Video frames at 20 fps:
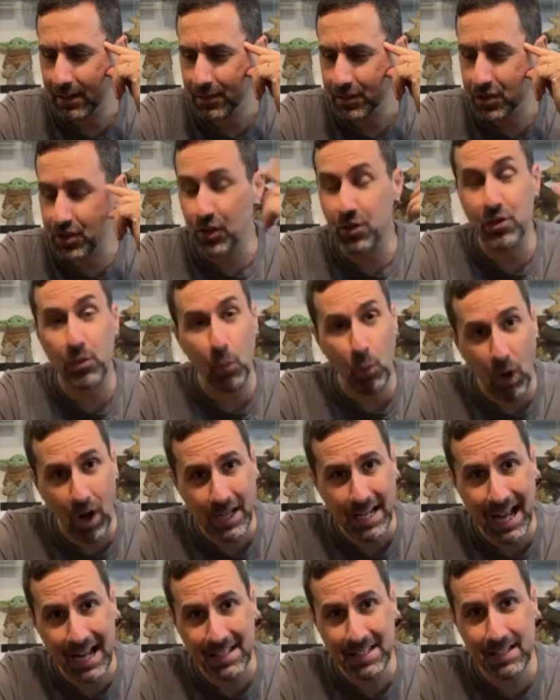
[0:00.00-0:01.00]
So the
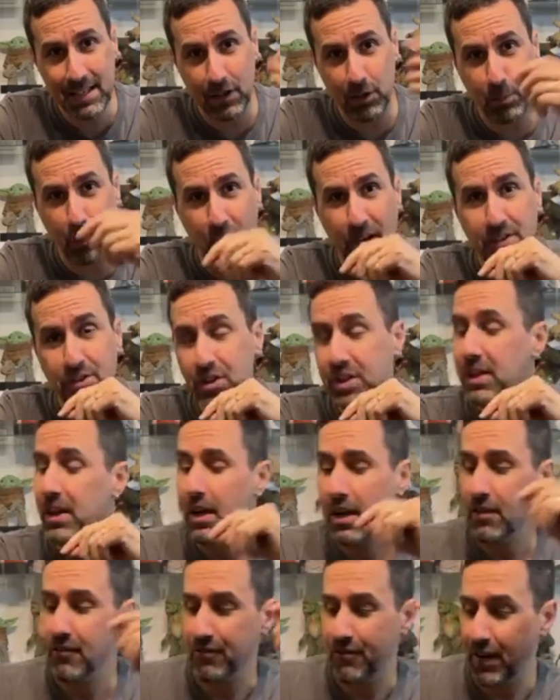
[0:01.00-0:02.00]
one at Celebration,
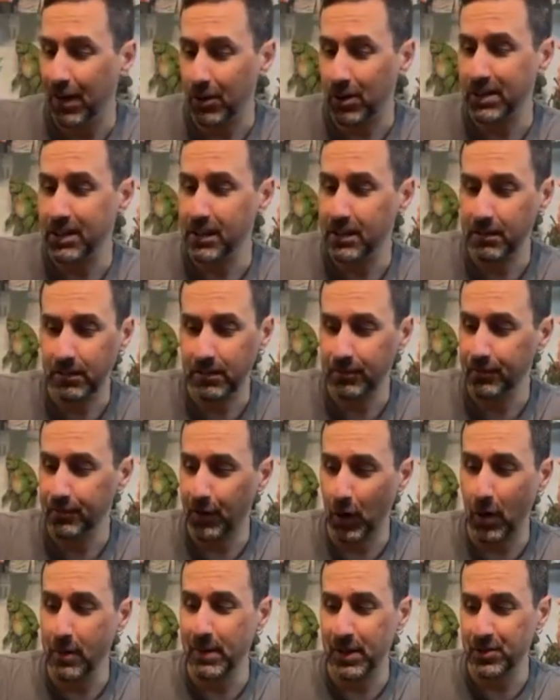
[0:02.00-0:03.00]
very,
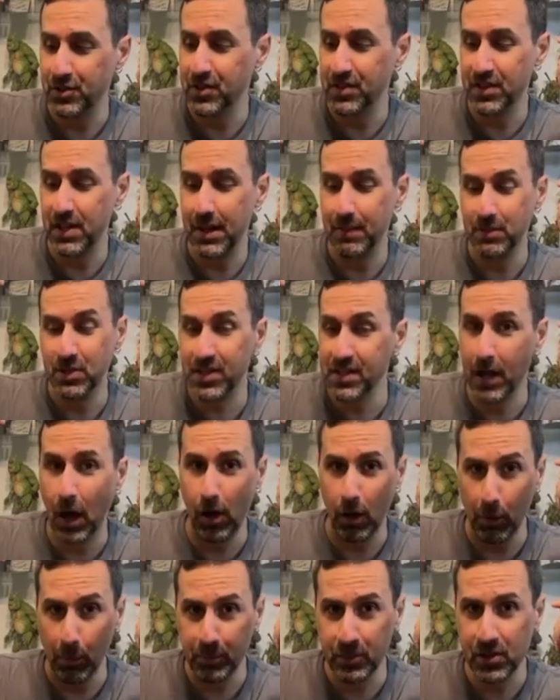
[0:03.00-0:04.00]
very much the same
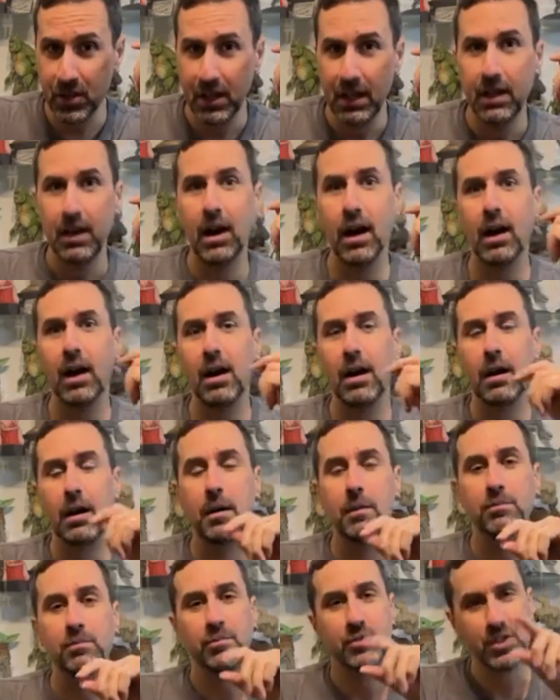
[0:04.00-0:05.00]
sculpt,
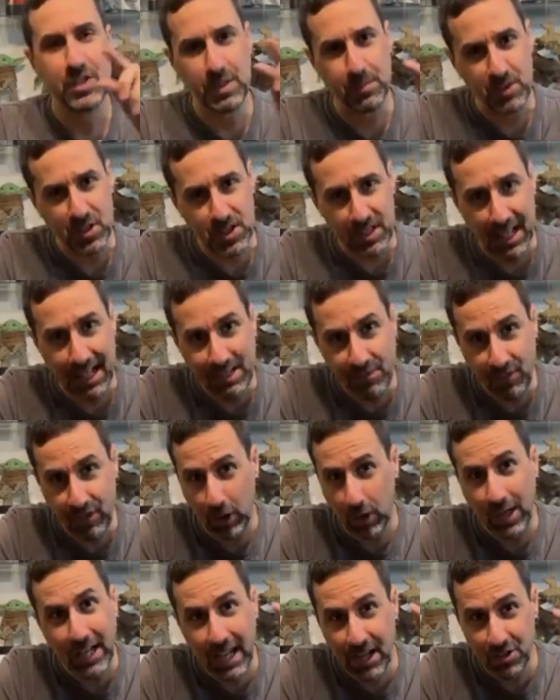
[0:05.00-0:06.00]
some slight
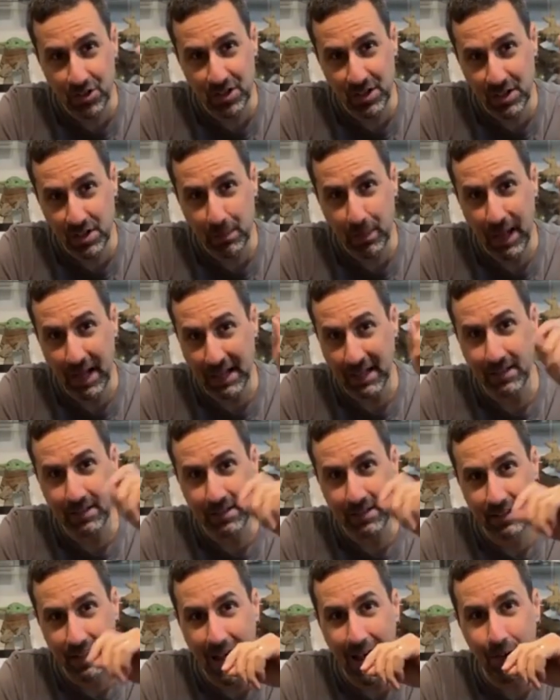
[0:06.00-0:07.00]
variation in the
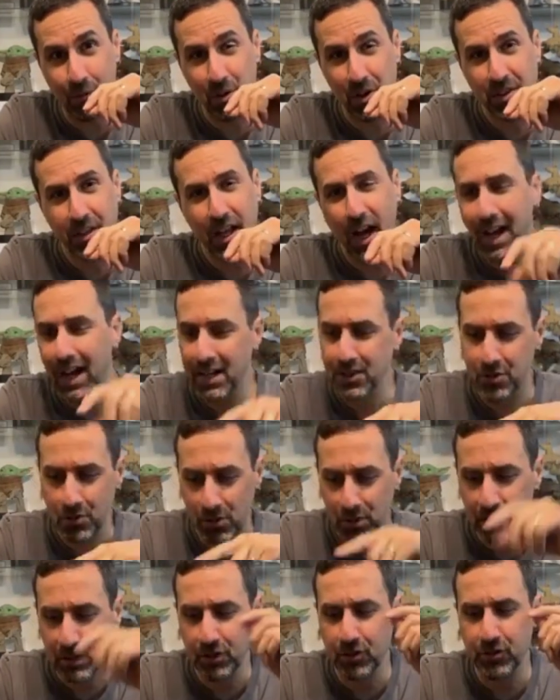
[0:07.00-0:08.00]
paint. That one, the eyes
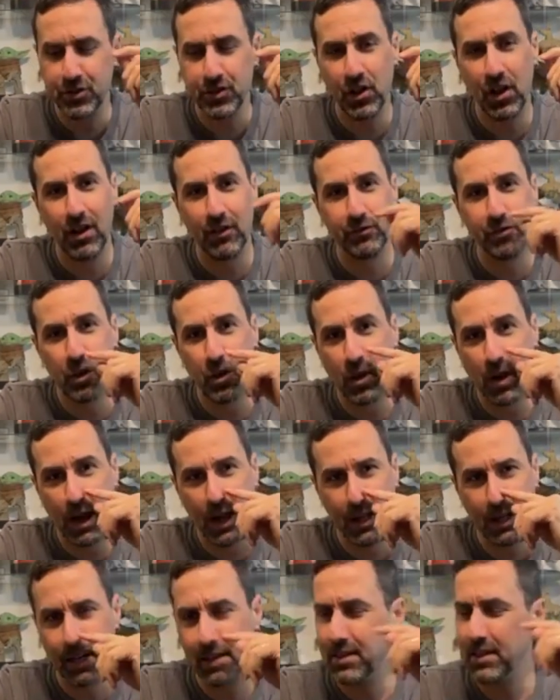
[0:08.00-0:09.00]
are a little softer,
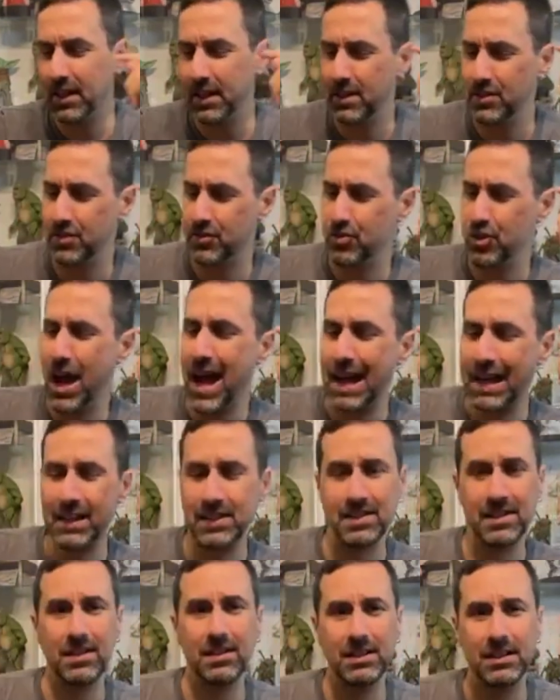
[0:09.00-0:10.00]
and I think his
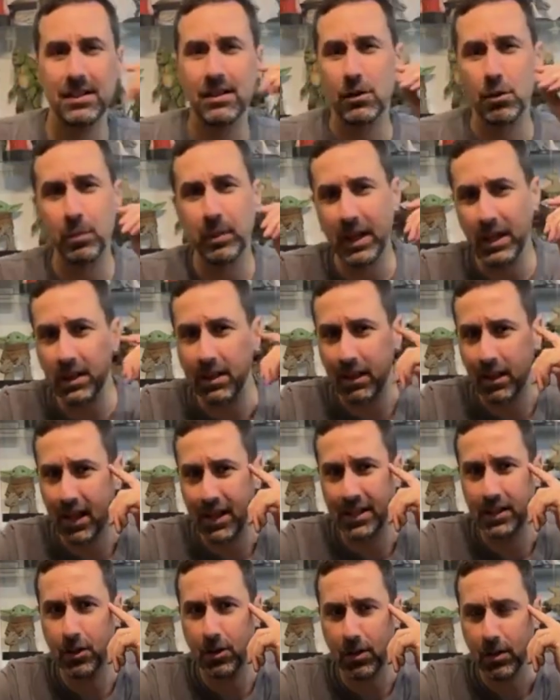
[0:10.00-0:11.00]
jacket's a little bit
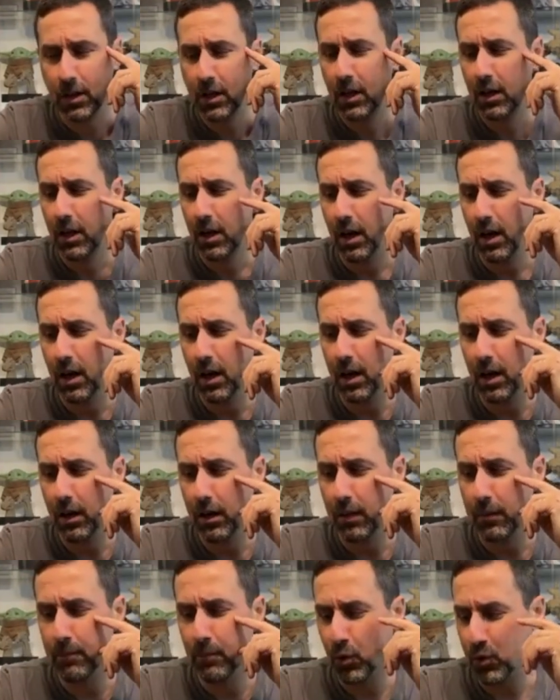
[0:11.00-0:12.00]
lighter,
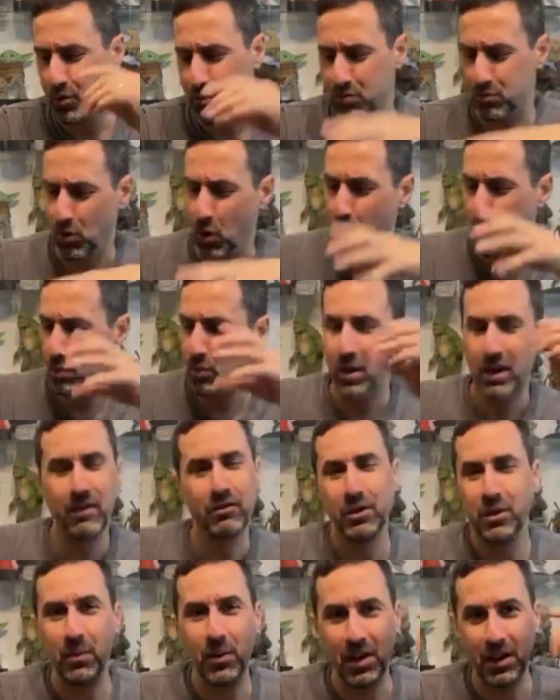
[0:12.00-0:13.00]
or his robe,
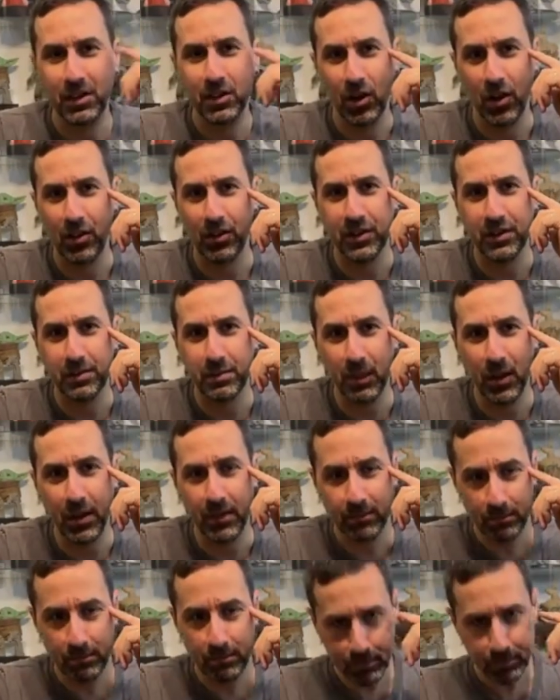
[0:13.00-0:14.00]
whatever you want to call this.
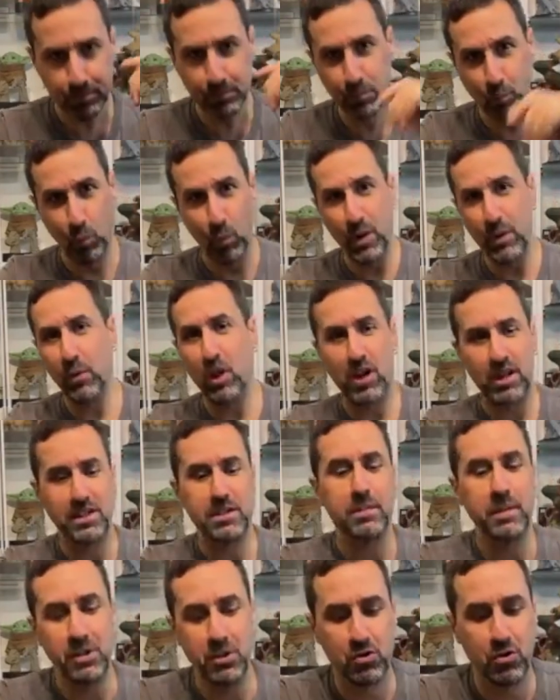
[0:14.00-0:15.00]
But we wanted
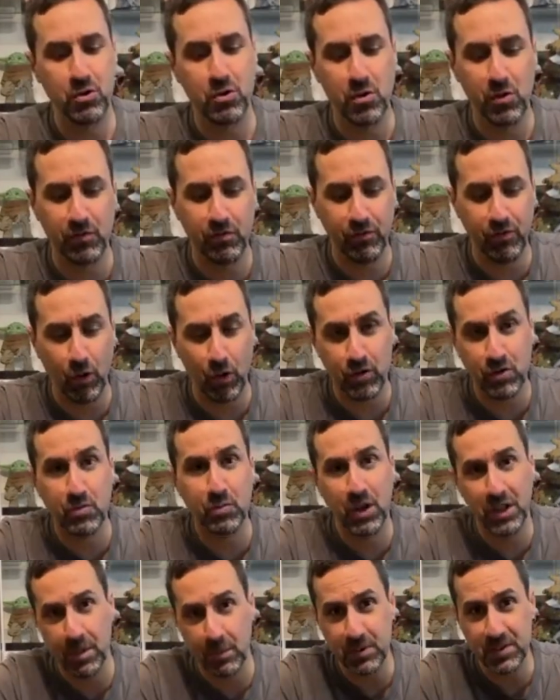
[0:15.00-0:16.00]
to be true to the first
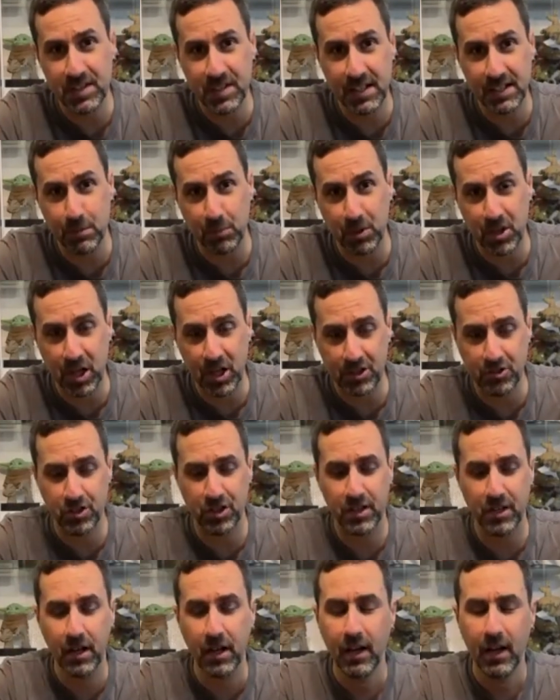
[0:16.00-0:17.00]
one that was sent to
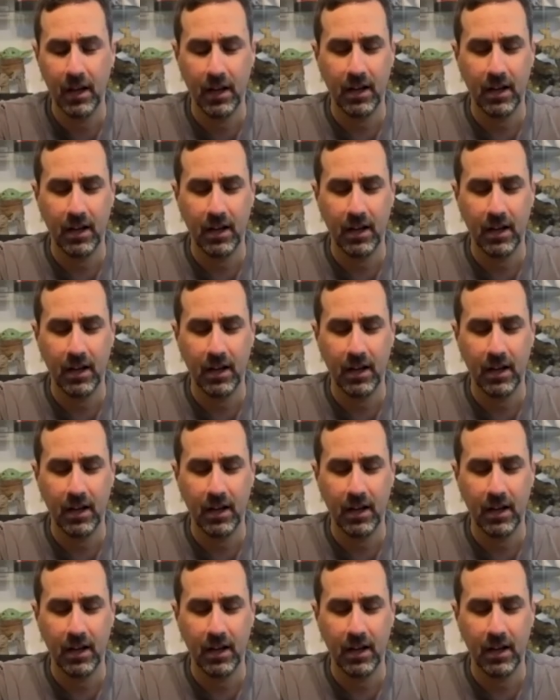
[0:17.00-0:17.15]
production.